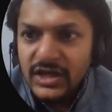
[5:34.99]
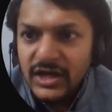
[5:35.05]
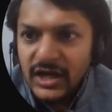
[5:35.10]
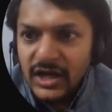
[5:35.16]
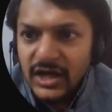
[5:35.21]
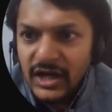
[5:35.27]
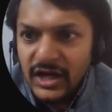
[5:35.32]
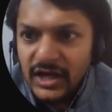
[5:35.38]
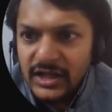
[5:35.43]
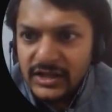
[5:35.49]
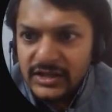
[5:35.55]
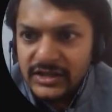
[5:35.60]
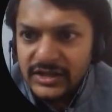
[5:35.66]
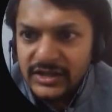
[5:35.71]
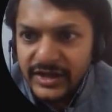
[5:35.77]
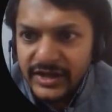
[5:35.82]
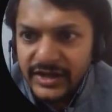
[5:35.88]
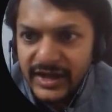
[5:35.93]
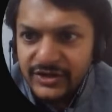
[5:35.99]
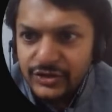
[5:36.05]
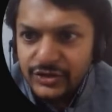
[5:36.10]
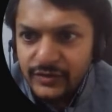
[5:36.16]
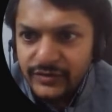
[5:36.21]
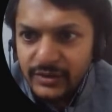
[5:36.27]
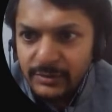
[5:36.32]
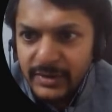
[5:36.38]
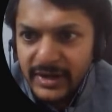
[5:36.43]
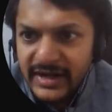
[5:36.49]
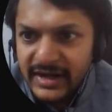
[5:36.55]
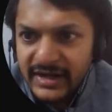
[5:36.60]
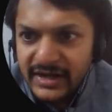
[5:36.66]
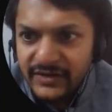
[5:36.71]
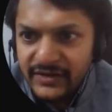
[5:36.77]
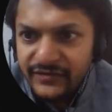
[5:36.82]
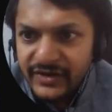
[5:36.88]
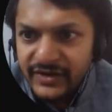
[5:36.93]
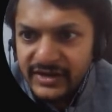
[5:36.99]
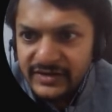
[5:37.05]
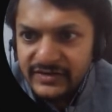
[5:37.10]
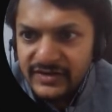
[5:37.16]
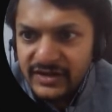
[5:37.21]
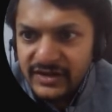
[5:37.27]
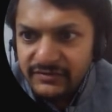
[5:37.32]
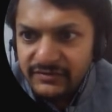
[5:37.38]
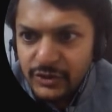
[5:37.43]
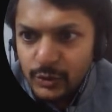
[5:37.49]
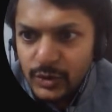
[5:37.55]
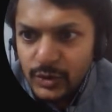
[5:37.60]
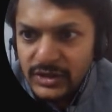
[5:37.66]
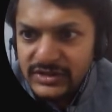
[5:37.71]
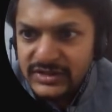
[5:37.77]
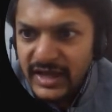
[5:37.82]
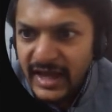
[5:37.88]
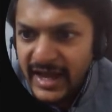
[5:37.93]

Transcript: the direction of the magnetic field is given to us,